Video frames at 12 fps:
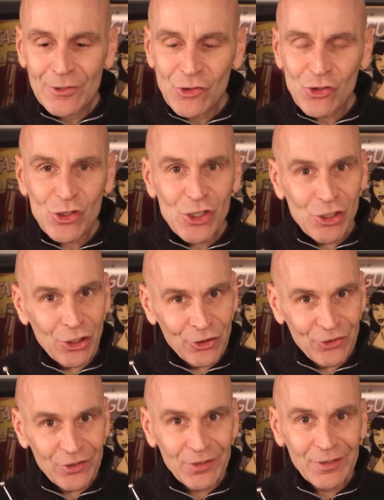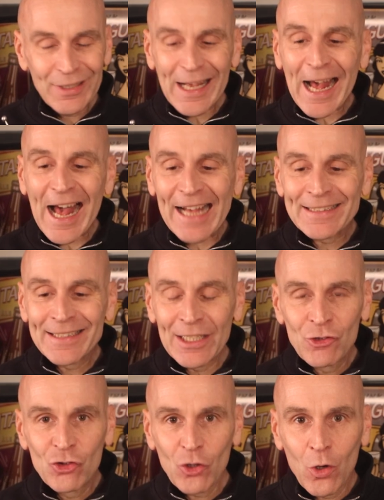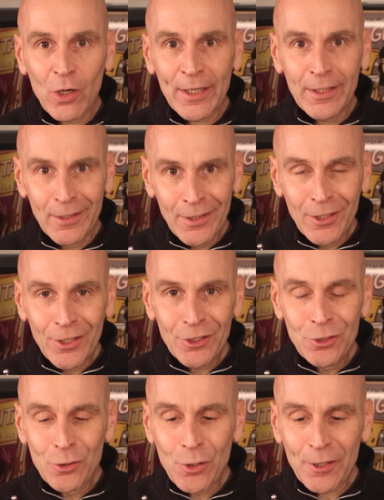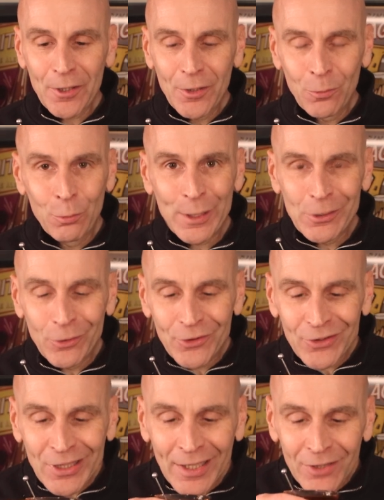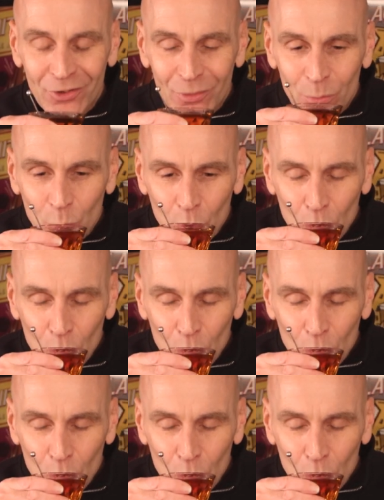Cheers and enjoy your widow's kiss.